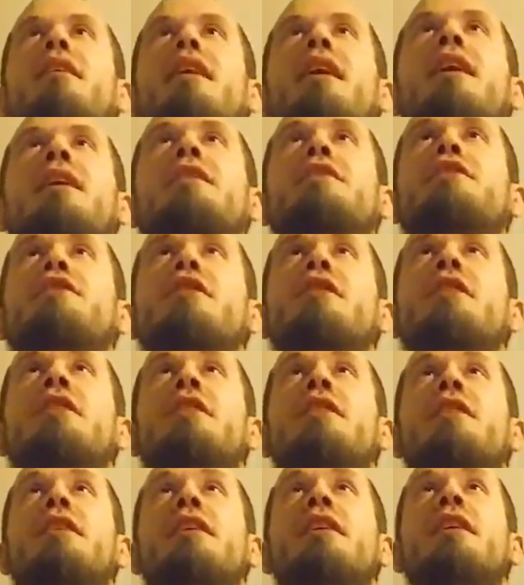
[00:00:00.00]

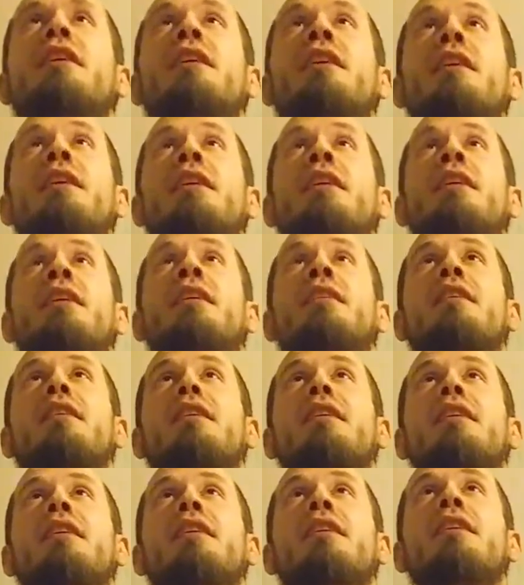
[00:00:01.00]

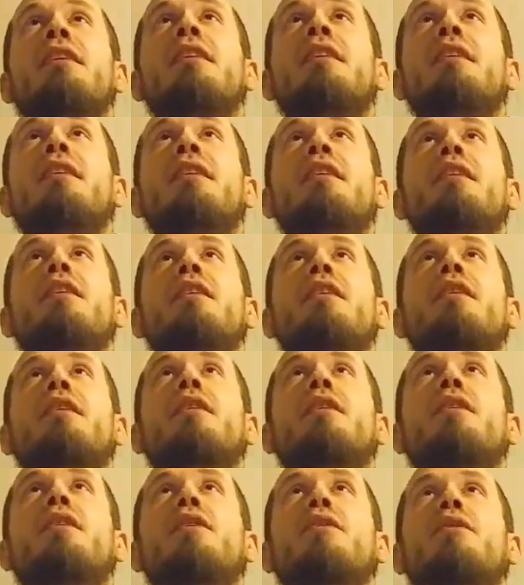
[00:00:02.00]
Henne,
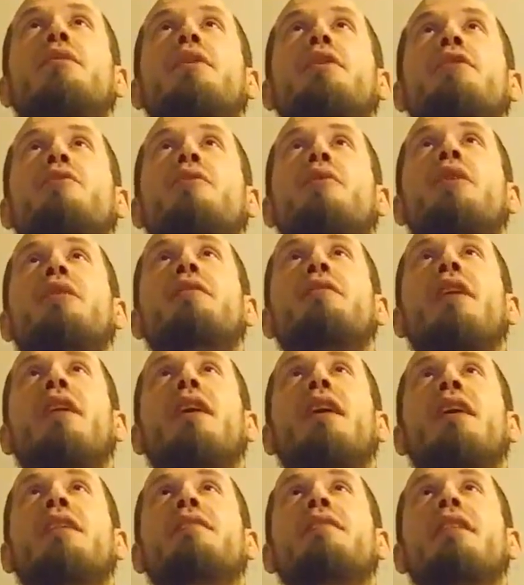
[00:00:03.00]

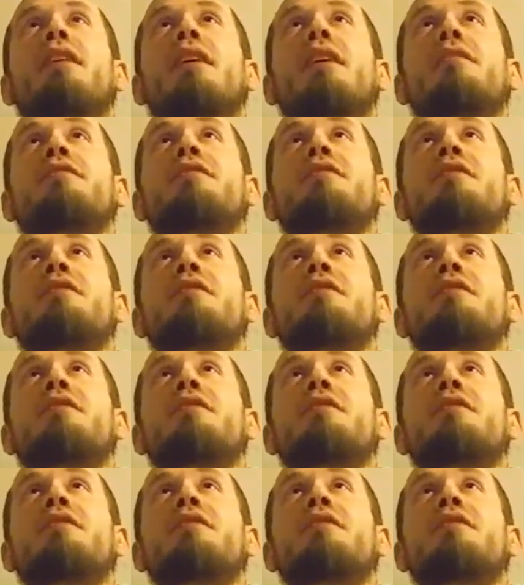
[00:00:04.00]
325 F.